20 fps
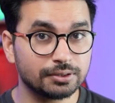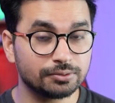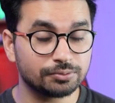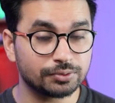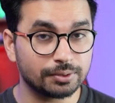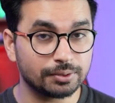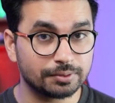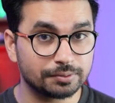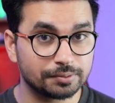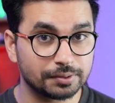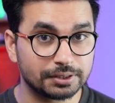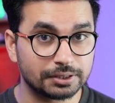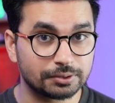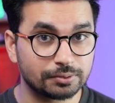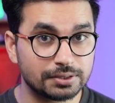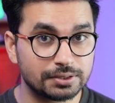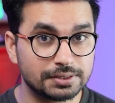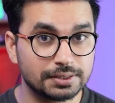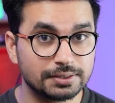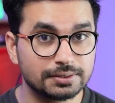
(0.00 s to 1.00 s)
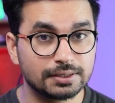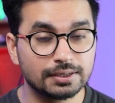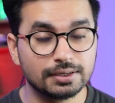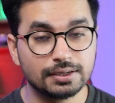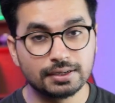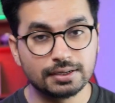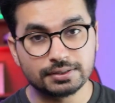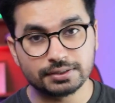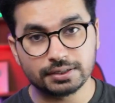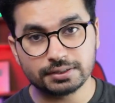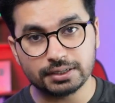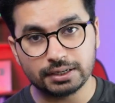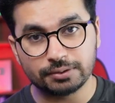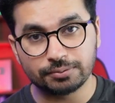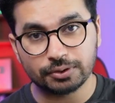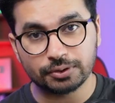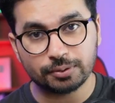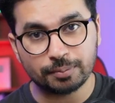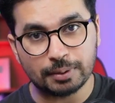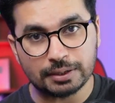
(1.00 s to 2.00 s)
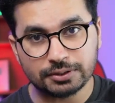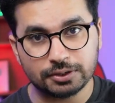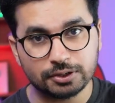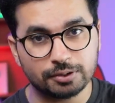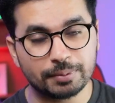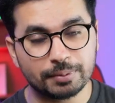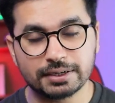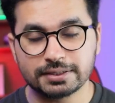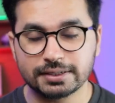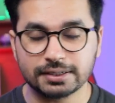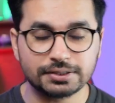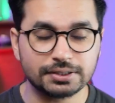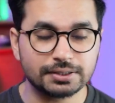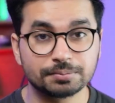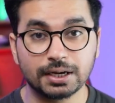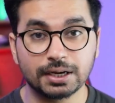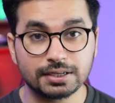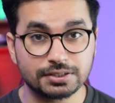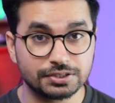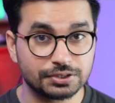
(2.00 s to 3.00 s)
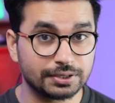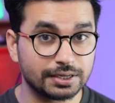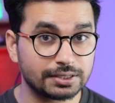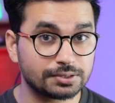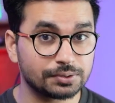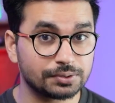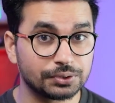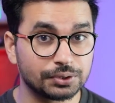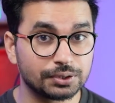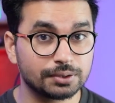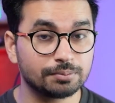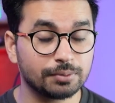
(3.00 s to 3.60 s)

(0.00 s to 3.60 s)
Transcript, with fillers: If you have any further questions, just leave your comments in the comment section. I see you next video.